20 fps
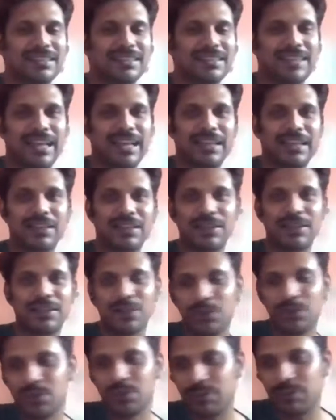thank
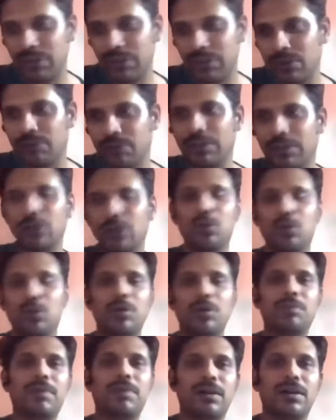you. We
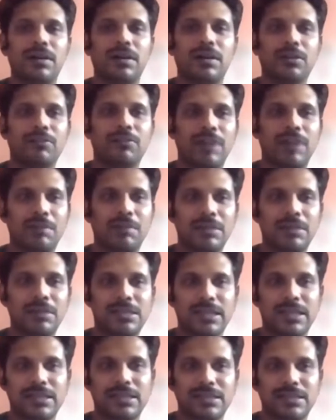hope your family
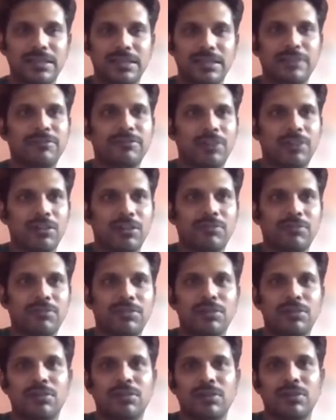stays safe. All of
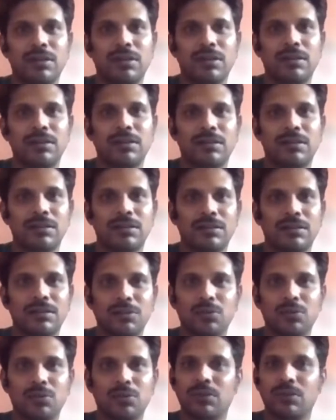you
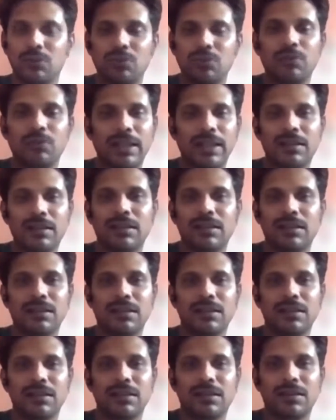do well,
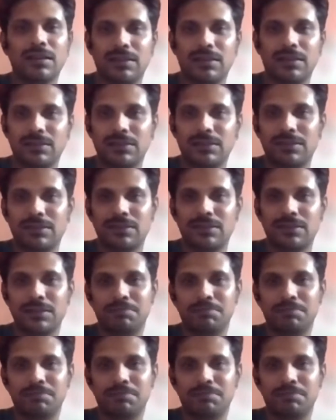and